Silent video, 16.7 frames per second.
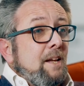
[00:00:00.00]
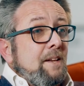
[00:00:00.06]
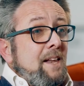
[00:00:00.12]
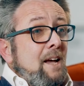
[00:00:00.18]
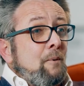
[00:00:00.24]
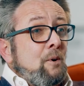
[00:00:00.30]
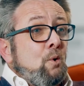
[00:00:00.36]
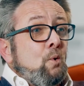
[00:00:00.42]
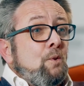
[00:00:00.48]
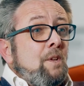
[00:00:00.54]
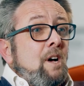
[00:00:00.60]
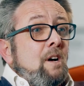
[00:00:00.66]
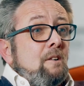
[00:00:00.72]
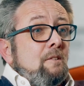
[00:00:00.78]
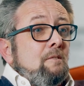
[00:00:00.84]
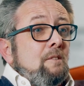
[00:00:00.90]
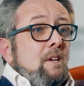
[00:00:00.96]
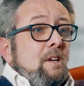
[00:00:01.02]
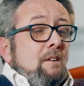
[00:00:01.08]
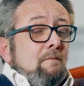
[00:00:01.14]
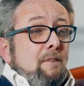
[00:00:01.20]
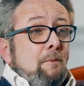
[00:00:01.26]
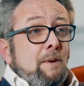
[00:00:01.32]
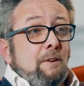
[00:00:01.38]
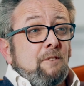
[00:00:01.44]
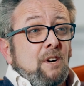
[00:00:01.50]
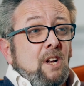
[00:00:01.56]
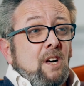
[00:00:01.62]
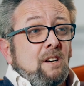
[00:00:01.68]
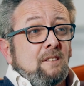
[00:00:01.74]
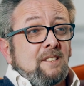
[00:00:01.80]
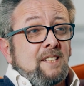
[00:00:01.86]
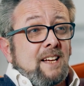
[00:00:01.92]
Now, we all know when we
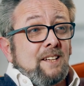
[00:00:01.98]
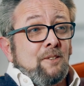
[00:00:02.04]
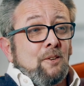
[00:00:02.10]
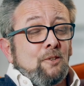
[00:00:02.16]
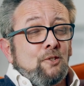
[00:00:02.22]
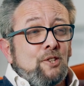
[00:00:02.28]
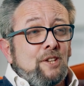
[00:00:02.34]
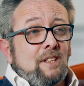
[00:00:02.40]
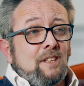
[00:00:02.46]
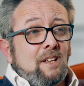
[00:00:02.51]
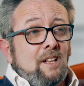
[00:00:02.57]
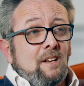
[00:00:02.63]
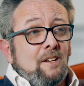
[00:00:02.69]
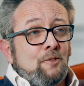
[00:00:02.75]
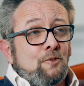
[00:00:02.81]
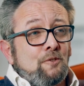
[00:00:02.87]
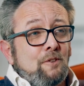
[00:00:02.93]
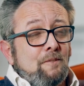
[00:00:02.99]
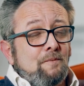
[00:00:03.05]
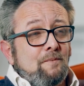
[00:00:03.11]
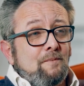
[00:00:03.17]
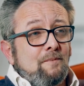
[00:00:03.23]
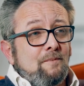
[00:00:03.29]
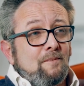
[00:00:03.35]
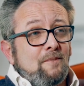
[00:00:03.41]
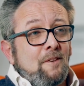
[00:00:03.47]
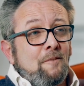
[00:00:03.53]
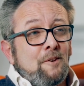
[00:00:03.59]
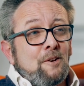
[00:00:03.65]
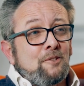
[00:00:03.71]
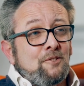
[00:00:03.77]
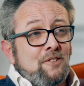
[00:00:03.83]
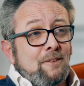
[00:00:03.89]
rely on technology in the classroom, the
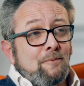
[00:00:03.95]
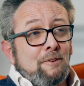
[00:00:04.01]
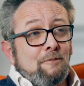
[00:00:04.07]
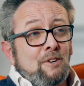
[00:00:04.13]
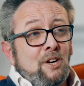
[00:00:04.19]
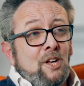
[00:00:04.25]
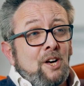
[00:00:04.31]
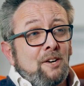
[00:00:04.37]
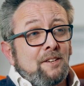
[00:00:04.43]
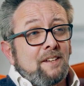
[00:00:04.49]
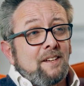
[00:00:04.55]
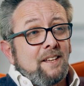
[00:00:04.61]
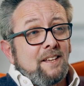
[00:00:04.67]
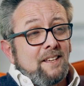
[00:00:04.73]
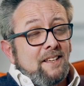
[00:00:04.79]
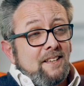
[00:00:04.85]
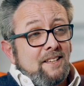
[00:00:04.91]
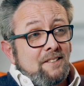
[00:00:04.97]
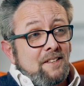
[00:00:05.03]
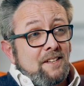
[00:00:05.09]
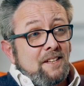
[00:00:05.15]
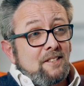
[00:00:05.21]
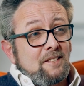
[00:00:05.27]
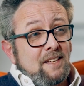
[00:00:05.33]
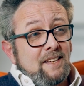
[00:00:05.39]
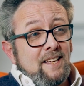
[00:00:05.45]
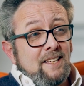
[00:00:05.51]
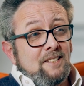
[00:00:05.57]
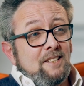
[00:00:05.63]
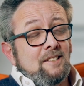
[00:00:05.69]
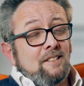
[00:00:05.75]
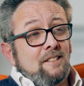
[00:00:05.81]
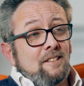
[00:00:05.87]
first thing we rely on is that it's
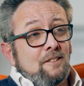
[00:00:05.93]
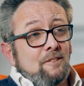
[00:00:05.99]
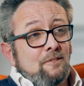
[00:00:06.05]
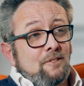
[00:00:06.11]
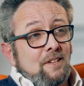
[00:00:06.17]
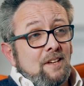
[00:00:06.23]
easy to use